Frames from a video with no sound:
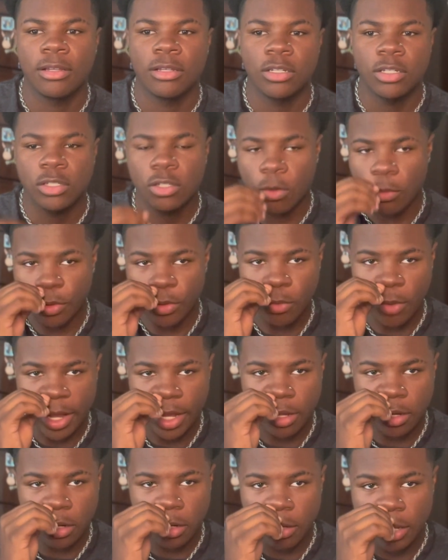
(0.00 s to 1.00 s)
so when you
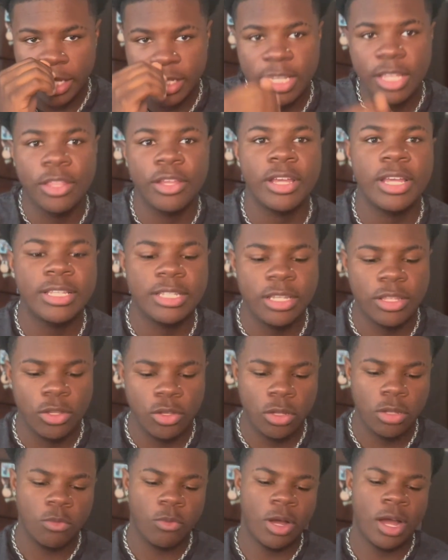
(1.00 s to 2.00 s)
wake up, it's
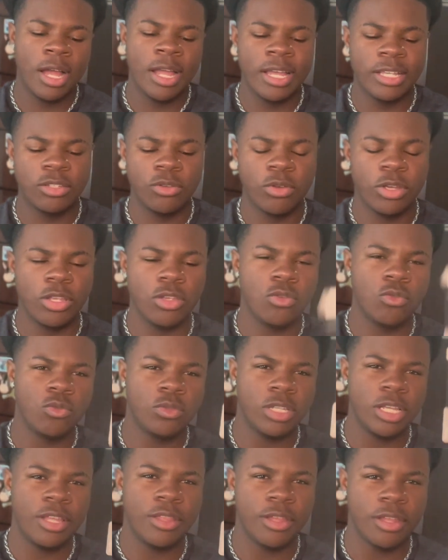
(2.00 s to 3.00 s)
either, well, I guess you can
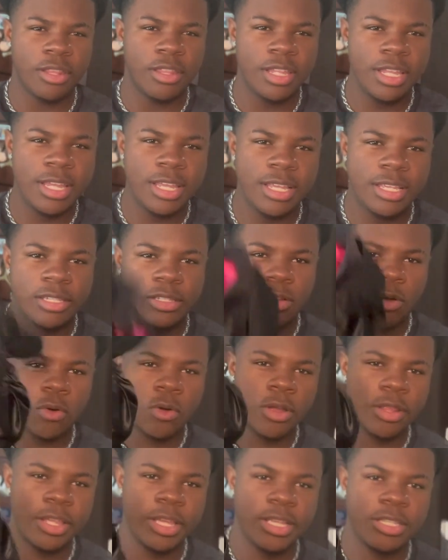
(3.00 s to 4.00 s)
use either these
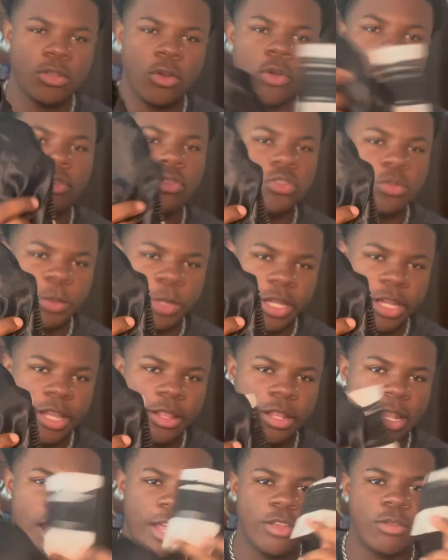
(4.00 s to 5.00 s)
or this, or use them
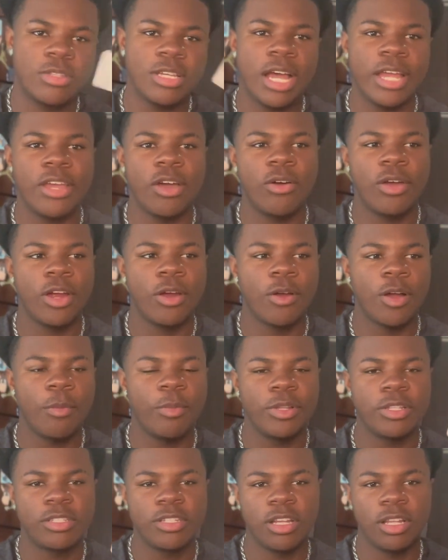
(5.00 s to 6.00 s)
together. Like you tie your hair
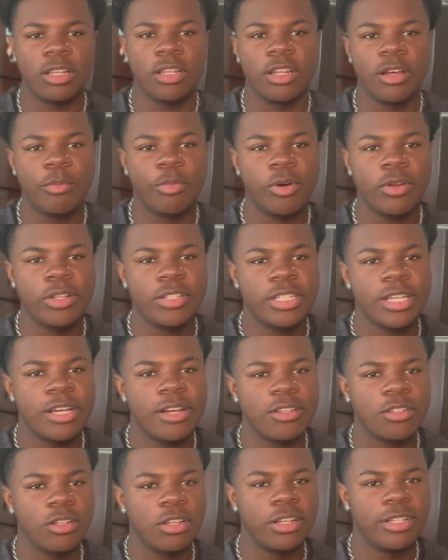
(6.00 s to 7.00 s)
up into a little
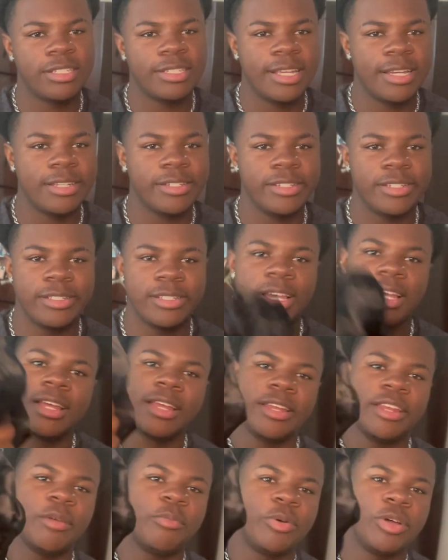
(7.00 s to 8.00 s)
ponytail, a little
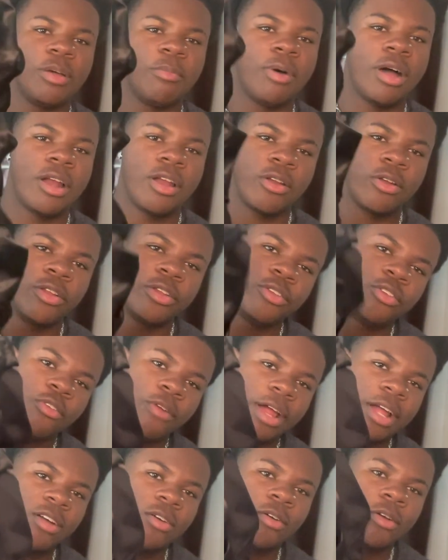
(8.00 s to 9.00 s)
section, then put the bonnet or the
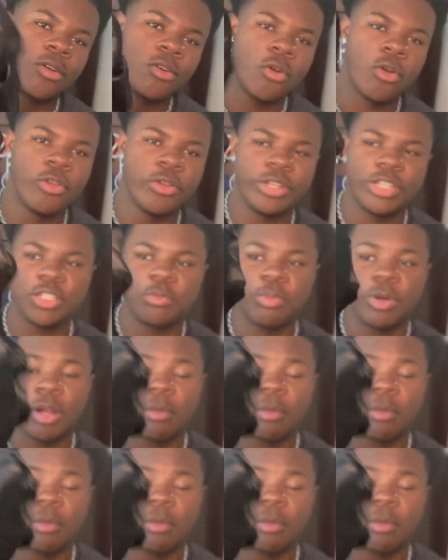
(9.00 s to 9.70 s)
do-rag on. Or you can just put a